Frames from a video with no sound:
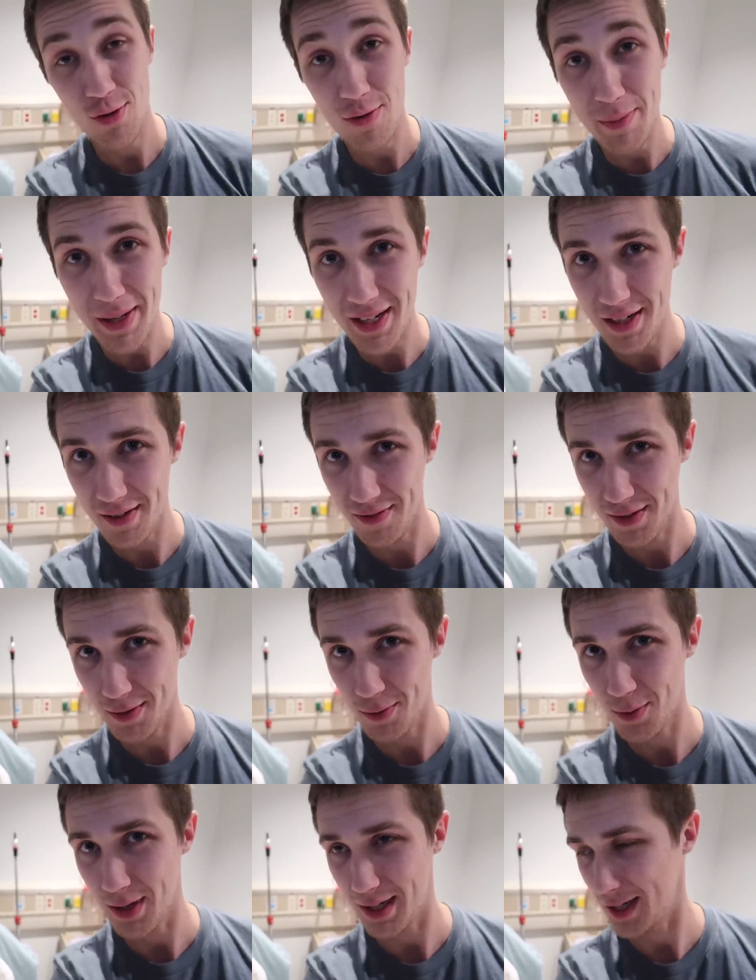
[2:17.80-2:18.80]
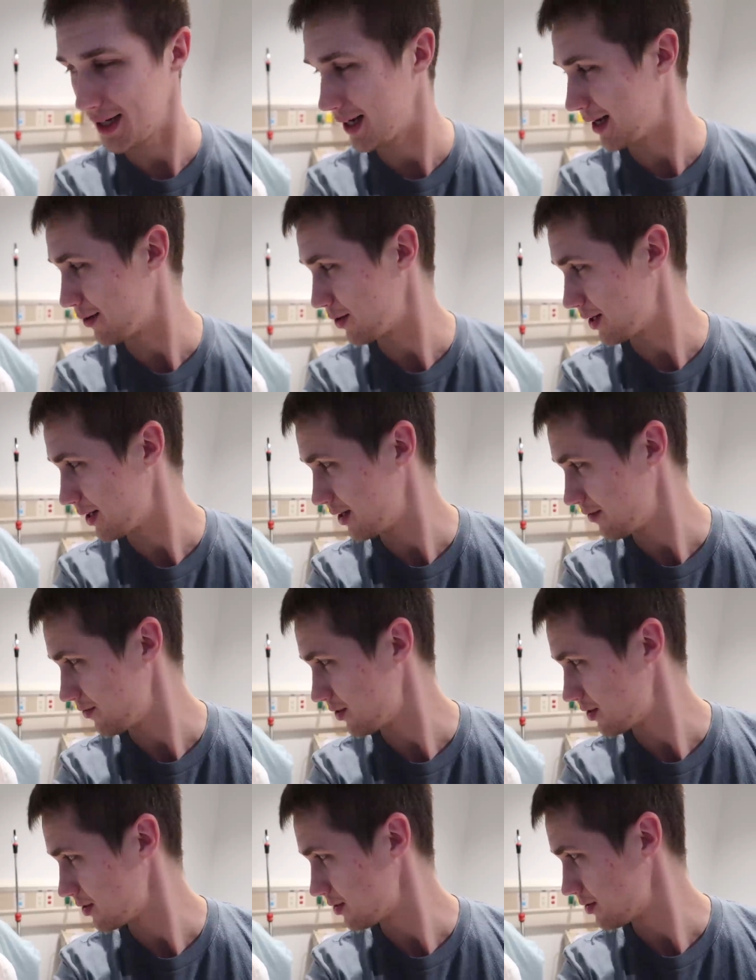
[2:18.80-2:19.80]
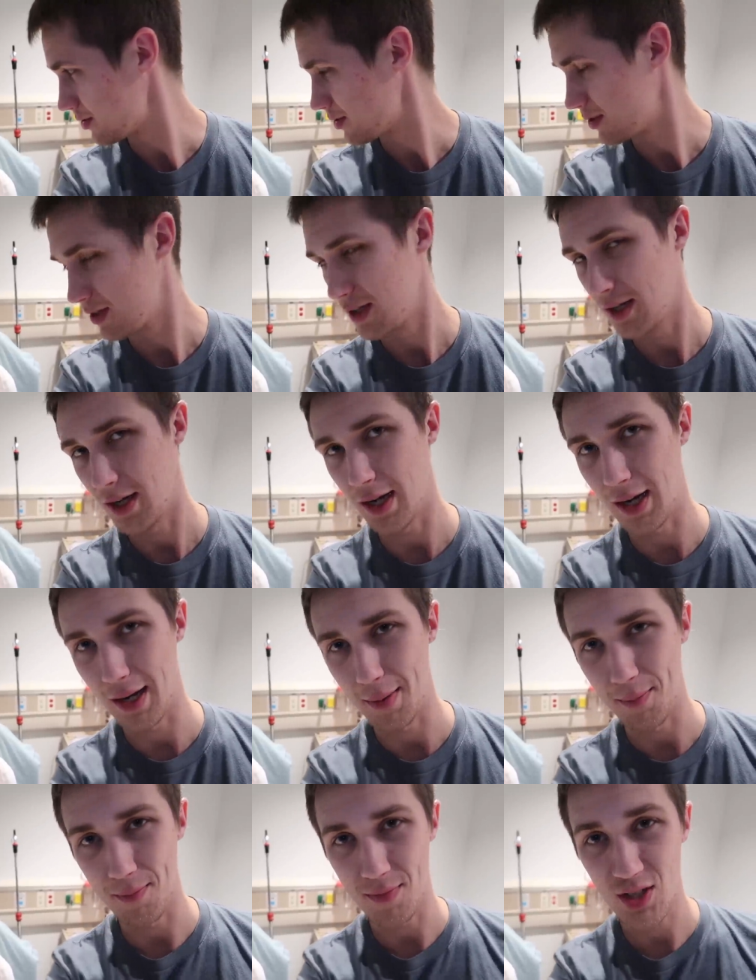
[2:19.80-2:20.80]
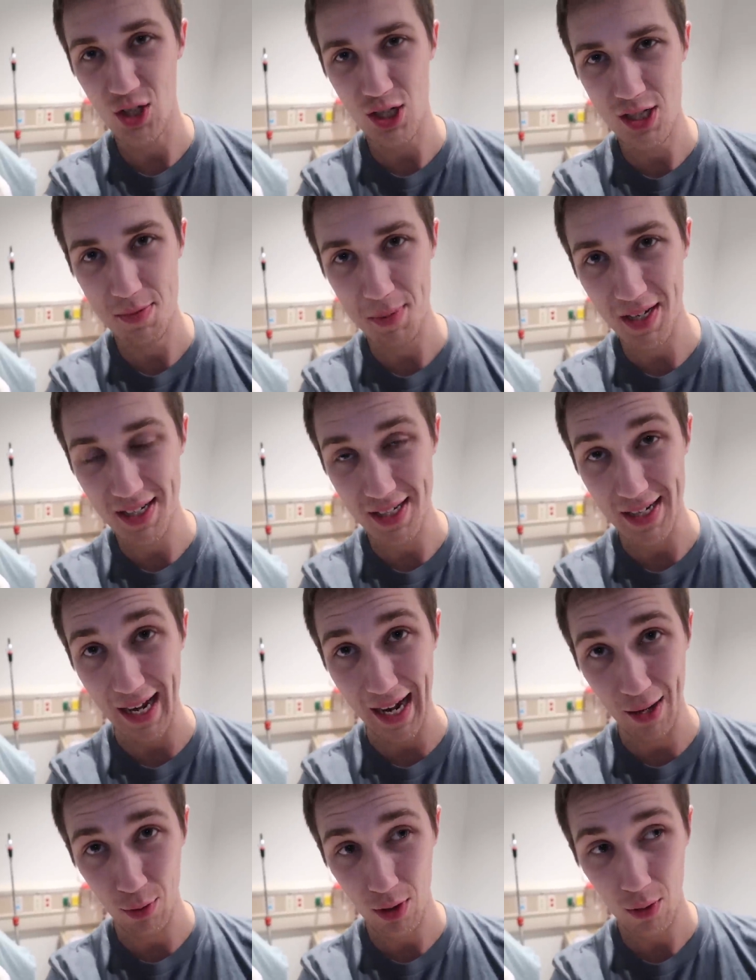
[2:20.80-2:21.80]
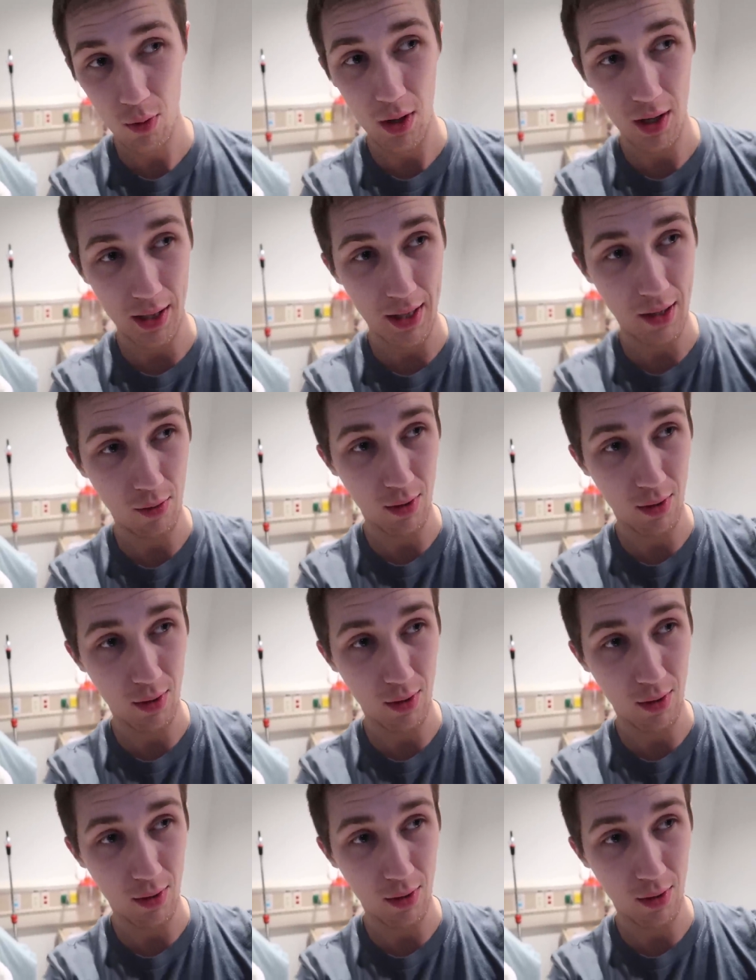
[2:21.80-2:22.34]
So we've been here for what, like an hour and a half? Yeah. Um, just spent an hour walking